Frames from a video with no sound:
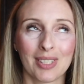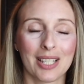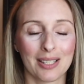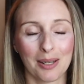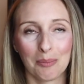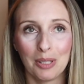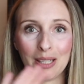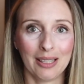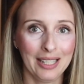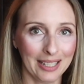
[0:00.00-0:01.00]
is a
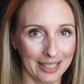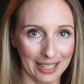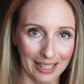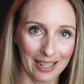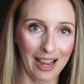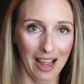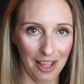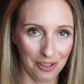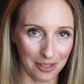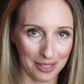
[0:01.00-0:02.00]
completely
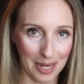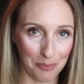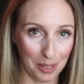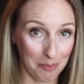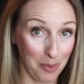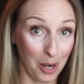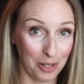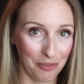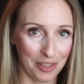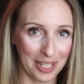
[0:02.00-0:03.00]
other separate part
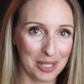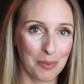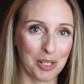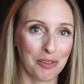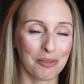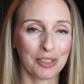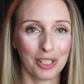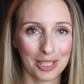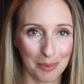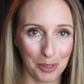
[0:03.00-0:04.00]
of this, but if you've
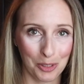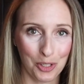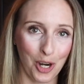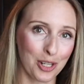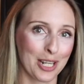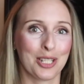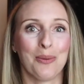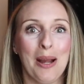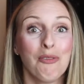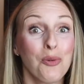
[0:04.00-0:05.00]
looked up your chart and you
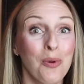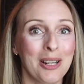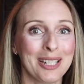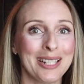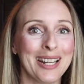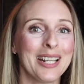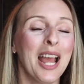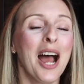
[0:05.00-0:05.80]
have a 1 in it,